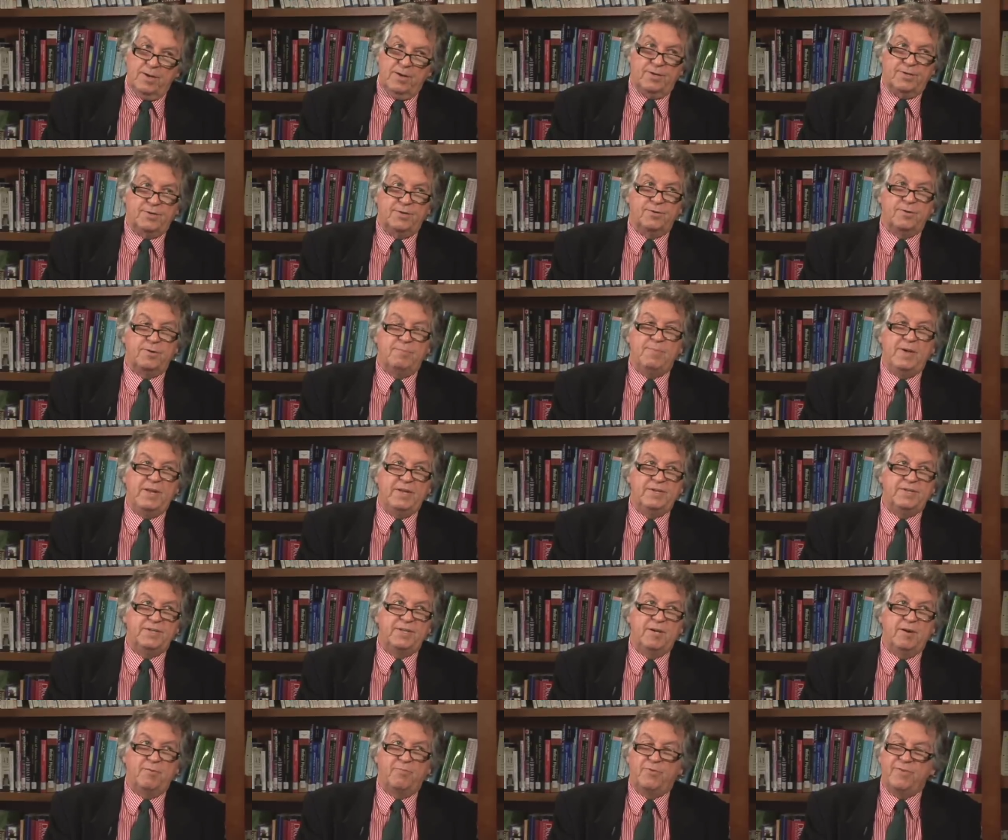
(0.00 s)
So the
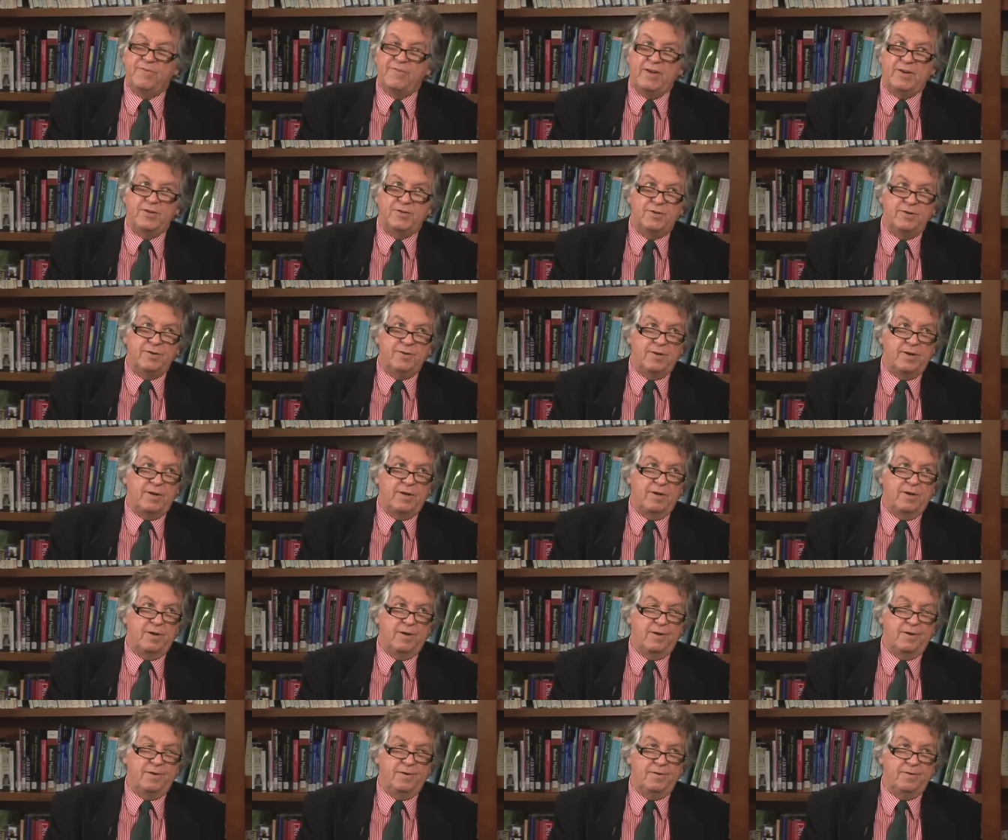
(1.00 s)
mainstay of prevention
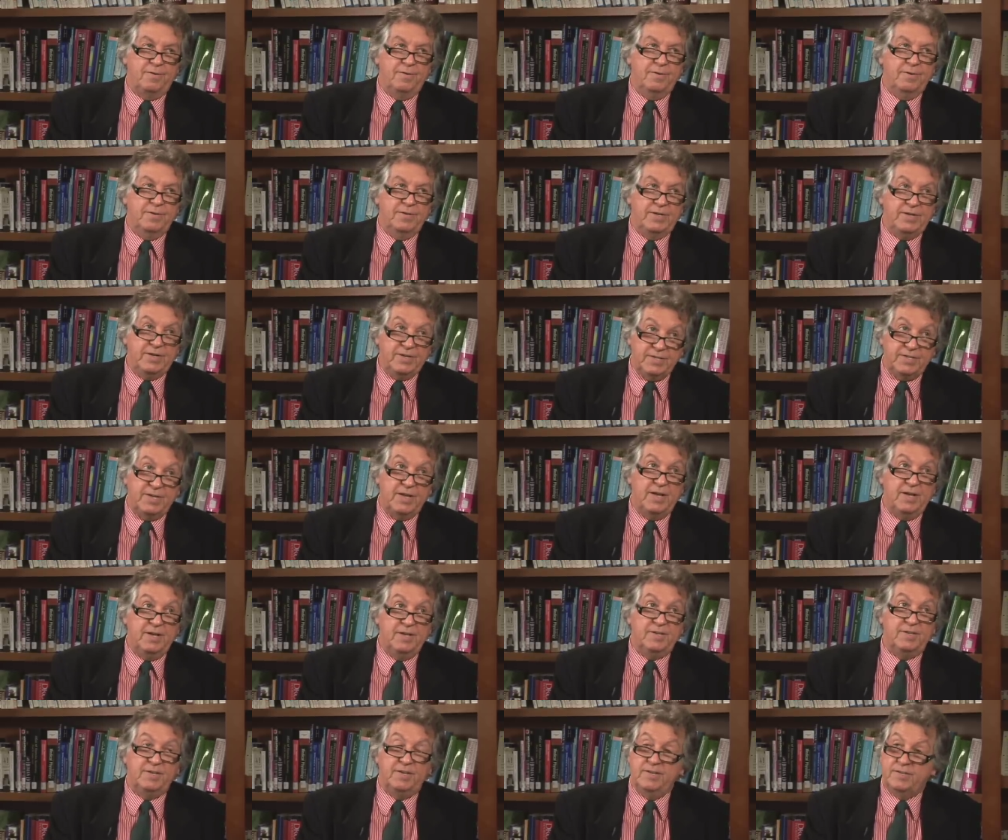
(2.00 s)
uh, these
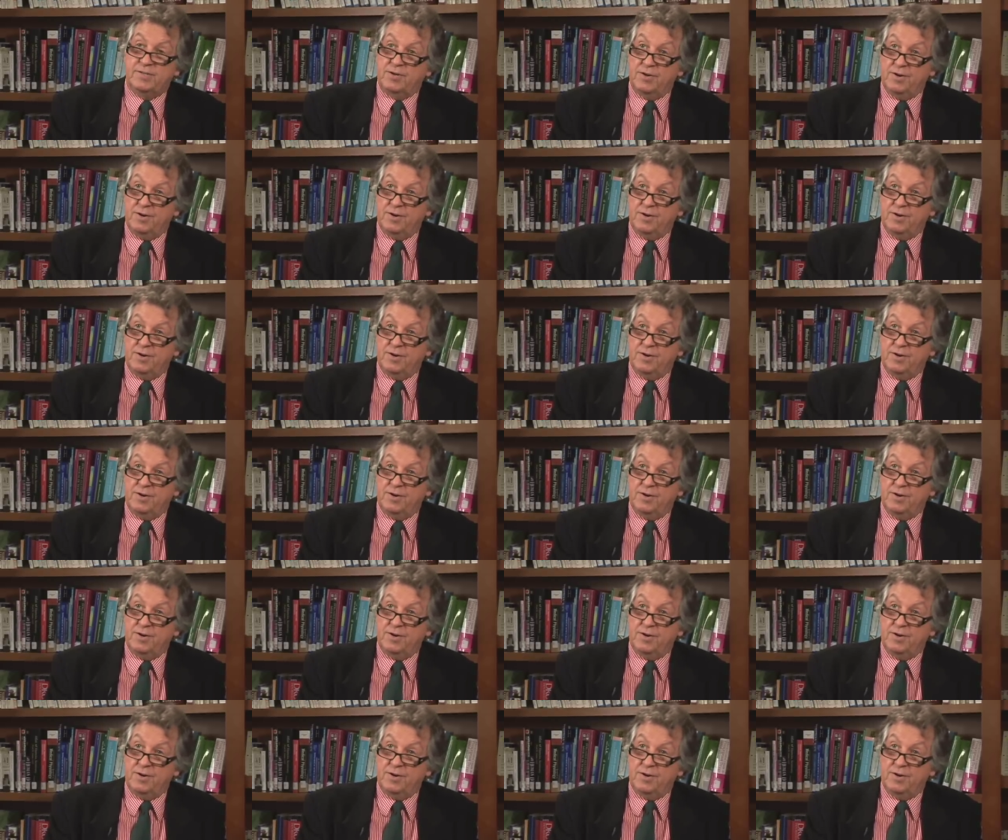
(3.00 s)
days is